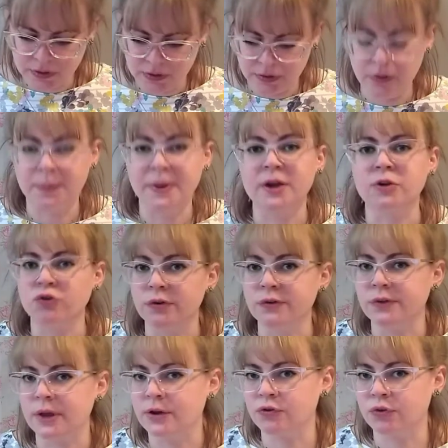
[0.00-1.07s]
The picture
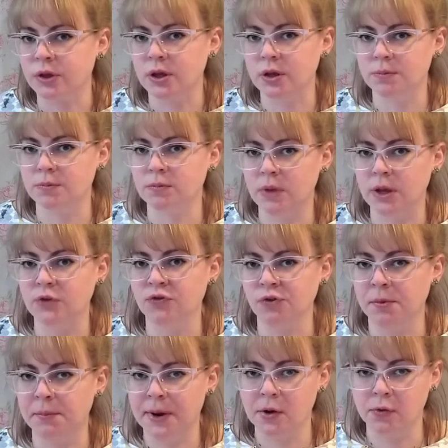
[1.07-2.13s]
is actually
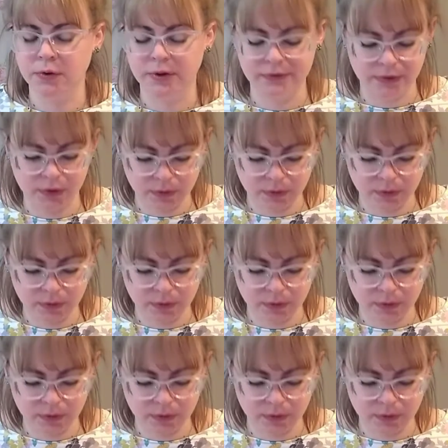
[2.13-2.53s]
Andrea Mowry's, though.